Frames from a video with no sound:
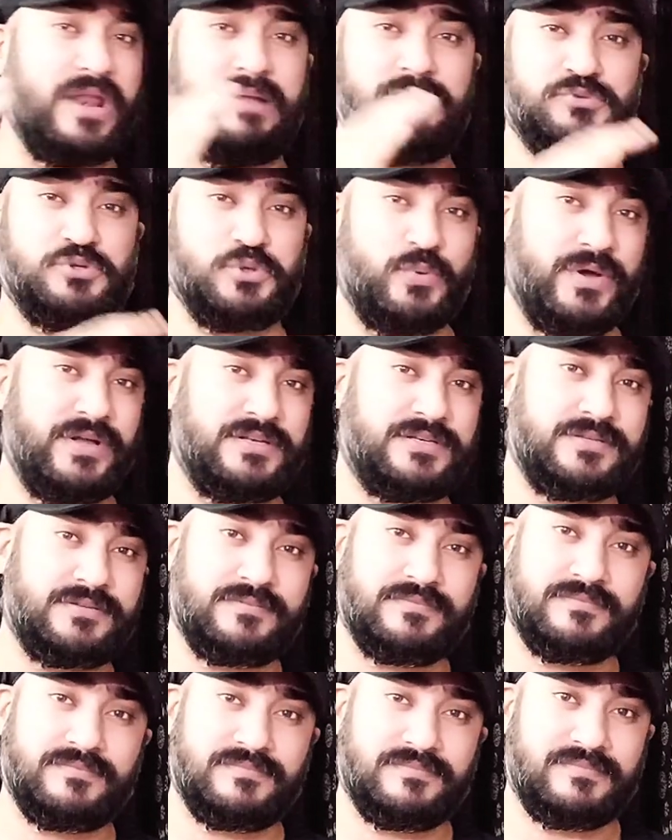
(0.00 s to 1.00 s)
name to it.
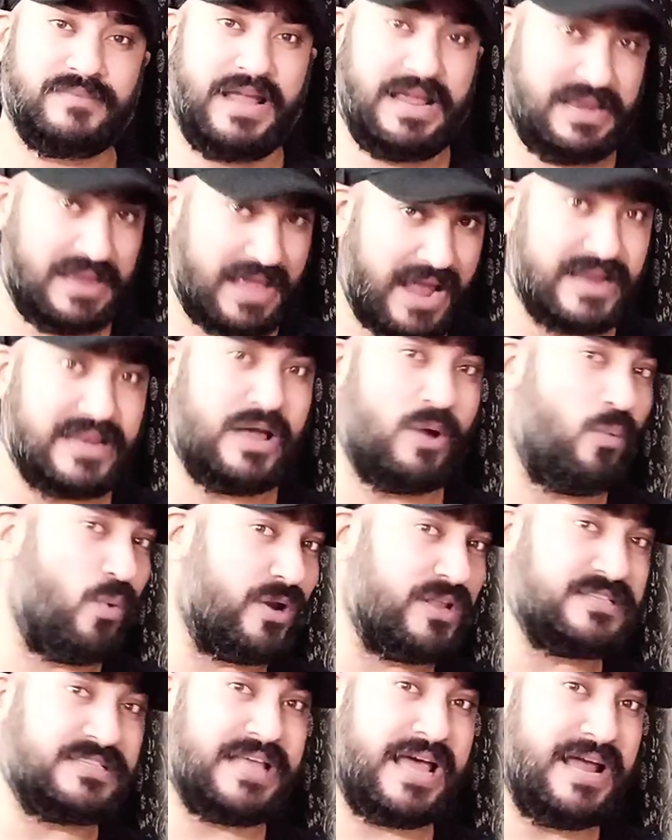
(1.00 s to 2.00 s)
Any idea
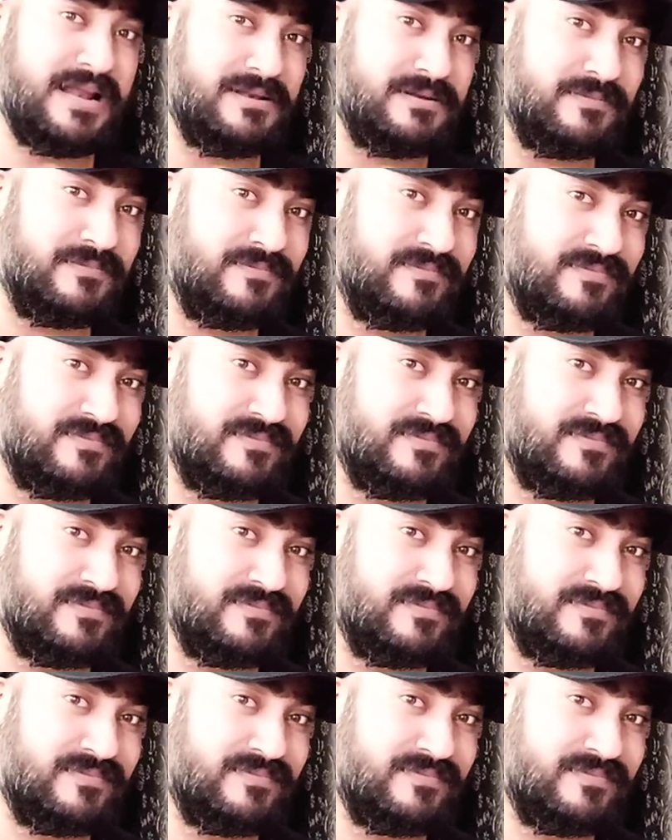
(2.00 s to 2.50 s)
what is that?